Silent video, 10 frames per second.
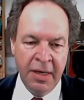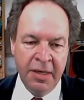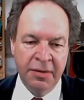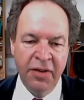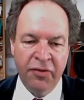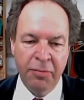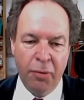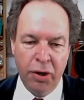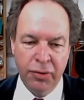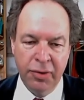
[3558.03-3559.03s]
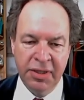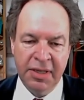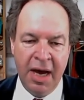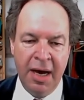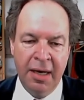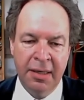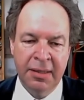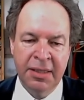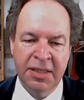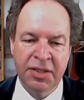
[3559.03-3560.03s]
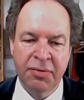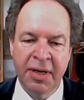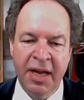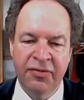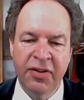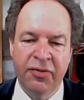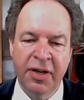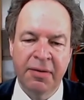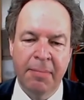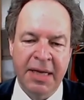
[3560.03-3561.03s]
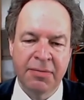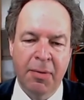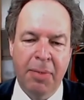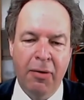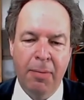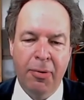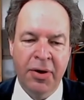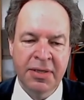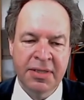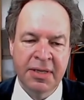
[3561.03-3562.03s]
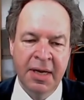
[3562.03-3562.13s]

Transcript: Different modules are in a string have different maximum power points,